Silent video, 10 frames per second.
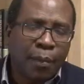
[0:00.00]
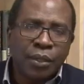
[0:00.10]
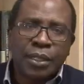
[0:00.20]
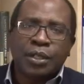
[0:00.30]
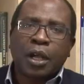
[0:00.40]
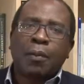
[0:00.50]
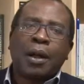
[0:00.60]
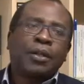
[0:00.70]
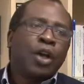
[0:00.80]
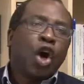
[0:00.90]
are books that talk
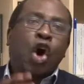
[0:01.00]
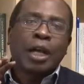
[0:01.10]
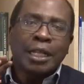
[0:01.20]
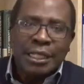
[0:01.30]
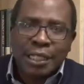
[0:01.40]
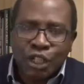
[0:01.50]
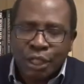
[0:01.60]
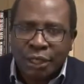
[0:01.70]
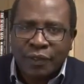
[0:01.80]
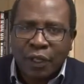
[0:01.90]
about
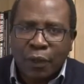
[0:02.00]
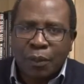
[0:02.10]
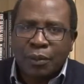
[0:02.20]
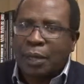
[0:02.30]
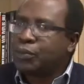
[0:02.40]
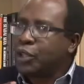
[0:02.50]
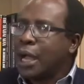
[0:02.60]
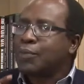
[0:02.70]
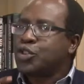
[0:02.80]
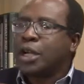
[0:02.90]
organizational development. No,
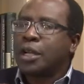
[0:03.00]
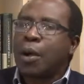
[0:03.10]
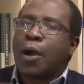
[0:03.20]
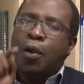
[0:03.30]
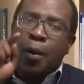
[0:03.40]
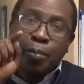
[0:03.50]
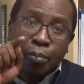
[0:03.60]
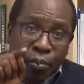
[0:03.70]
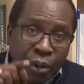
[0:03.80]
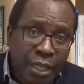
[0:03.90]
I'm talking about
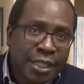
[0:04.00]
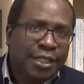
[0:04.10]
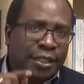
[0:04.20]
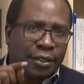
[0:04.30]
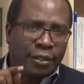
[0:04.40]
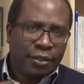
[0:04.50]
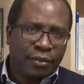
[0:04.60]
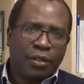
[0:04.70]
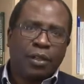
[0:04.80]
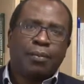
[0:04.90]
personal
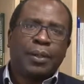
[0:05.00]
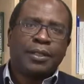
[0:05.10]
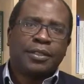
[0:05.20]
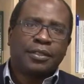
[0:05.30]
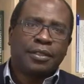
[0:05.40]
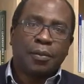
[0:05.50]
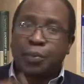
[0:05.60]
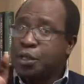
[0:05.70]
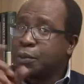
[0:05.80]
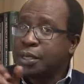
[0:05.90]
development. The
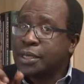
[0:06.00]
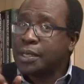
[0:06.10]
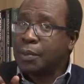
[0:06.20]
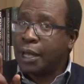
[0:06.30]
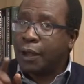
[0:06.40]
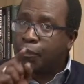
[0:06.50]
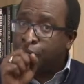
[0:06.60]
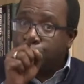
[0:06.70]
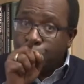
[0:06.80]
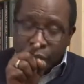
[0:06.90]
principles are similar,
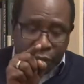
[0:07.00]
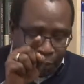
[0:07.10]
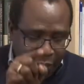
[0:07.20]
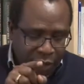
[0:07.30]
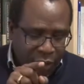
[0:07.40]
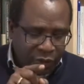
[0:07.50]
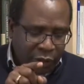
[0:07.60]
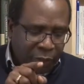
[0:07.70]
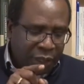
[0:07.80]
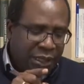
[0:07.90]
but the personal
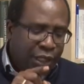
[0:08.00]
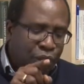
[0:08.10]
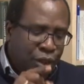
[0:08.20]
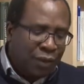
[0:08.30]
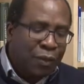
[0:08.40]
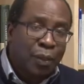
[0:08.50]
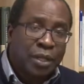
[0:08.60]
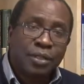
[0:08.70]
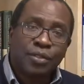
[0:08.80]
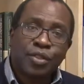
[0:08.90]
development is that you should have a
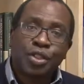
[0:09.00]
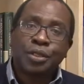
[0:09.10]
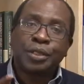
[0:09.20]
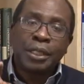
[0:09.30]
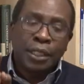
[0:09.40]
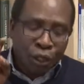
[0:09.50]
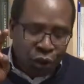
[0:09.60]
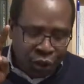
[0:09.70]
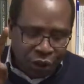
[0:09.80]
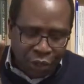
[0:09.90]
personal vision.
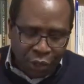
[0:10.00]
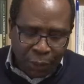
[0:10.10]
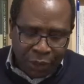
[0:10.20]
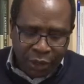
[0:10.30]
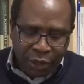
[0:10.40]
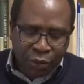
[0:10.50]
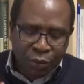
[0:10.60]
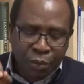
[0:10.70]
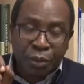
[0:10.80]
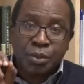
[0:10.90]
You should seek your personal
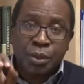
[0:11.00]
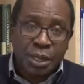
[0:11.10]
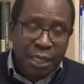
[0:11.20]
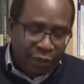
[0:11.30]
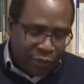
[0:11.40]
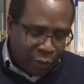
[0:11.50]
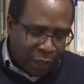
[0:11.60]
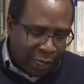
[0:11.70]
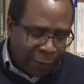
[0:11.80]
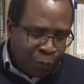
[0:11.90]
goal, be
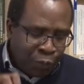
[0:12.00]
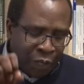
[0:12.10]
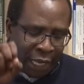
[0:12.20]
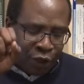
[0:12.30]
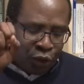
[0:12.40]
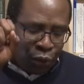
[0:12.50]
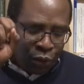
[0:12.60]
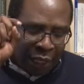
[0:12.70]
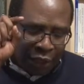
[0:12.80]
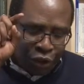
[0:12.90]
self-aware, and
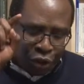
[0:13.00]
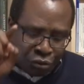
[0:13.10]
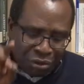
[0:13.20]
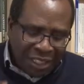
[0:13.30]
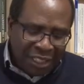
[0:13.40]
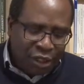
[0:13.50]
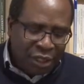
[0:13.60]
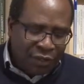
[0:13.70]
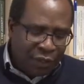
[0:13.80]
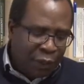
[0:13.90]
know that you need to
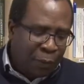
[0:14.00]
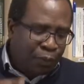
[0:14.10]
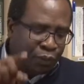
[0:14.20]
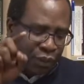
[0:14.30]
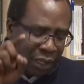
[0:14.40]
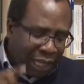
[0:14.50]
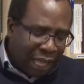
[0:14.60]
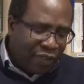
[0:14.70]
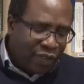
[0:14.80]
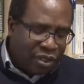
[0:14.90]
develop
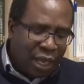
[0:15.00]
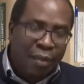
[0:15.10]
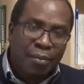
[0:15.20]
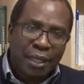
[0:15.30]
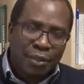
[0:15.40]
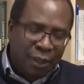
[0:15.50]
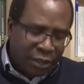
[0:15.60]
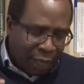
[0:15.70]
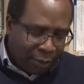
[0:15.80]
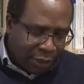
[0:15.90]
life and time
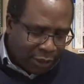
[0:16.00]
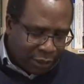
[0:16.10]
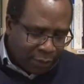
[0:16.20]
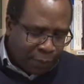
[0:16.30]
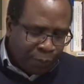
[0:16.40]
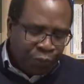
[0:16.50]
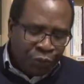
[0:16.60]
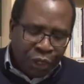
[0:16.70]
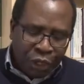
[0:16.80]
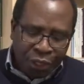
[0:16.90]
management habits.
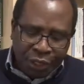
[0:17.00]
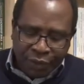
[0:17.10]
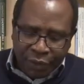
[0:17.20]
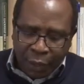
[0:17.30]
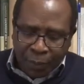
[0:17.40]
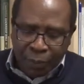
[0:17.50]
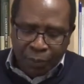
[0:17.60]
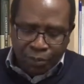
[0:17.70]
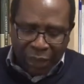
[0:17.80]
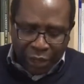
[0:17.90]
You need to develop
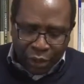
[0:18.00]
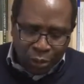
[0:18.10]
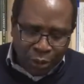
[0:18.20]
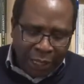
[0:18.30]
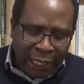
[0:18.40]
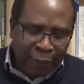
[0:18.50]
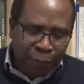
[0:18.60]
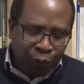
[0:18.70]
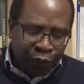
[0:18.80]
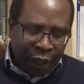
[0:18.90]
peculiar
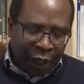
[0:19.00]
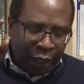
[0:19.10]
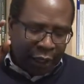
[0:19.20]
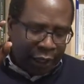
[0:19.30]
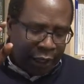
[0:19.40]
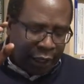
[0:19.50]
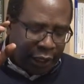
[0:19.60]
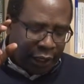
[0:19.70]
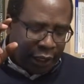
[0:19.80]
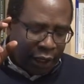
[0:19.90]

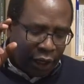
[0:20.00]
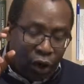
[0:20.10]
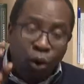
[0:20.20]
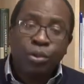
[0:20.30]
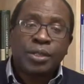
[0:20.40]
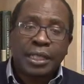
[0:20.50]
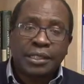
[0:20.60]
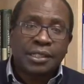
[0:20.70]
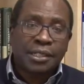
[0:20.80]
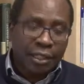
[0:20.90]

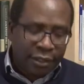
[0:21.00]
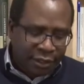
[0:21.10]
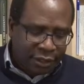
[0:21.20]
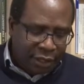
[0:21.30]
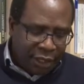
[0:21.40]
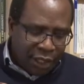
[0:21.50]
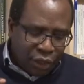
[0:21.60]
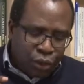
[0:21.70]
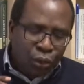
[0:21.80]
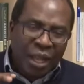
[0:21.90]
goal-setting skills
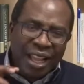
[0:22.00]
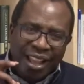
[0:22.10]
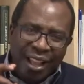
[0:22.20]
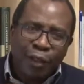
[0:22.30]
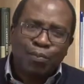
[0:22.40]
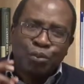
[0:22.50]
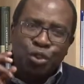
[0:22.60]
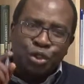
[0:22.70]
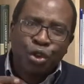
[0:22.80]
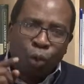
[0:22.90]
to help
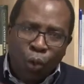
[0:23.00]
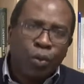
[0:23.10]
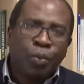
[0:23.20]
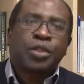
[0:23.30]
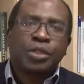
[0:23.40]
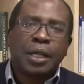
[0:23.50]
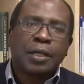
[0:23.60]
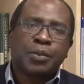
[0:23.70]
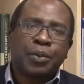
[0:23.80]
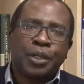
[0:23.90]
your own personal
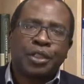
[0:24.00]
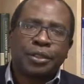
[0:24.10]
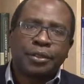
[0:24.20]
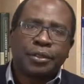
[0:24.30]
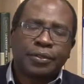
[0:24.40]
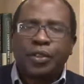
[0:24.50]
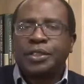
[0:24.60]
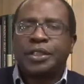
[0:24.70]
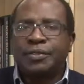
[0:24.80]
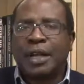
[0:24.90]
aspirations. For
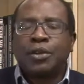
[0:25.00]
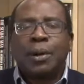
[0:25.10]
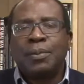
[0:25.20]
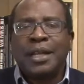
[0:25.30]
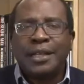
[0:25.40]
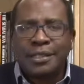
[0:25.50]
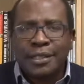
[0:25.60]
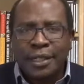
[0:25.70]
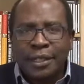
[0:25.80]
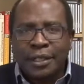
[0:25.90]
instance, if I know I'm
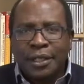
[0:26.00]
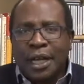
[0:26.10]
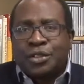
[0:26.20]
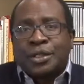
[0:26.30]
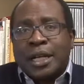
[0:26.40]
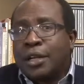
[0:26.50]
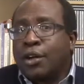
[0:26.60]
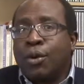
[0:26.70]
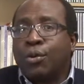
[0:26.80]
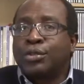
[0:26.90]
lazy, I should set a
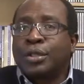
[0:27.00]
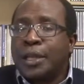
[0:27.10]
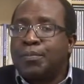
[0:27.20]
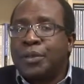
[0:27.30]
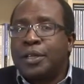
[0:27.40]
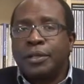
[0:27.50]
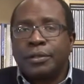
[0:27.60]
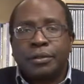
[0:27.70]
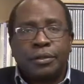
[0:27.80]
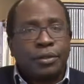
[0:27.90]
goal to keep me
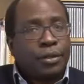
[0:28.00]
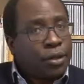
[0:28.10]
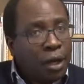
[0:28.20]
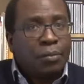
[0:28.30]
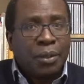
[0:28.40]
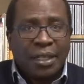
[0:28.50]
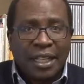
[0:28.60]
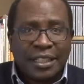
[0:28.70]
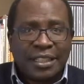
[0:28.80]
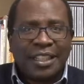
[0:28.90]
not being
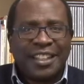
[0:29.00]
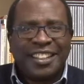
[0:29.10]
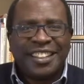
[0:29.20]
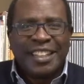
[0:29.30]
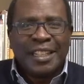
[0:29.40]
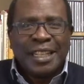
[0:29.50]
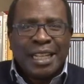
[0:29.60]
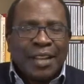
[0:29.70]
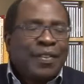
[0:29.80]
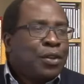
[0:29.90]
lazy.
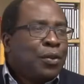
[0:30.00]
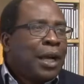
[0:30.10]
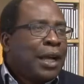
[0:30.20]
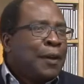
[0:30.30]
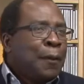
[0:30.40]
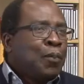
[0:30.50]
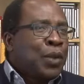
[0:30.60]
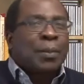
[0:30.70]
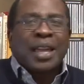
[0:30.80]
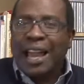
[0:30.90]
If I know
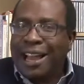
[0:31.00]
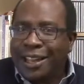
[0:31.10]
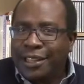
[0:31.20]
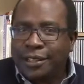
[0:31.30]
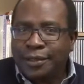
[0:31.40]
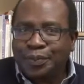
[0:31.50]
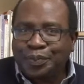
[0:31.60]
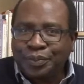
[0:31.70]
I'm careless,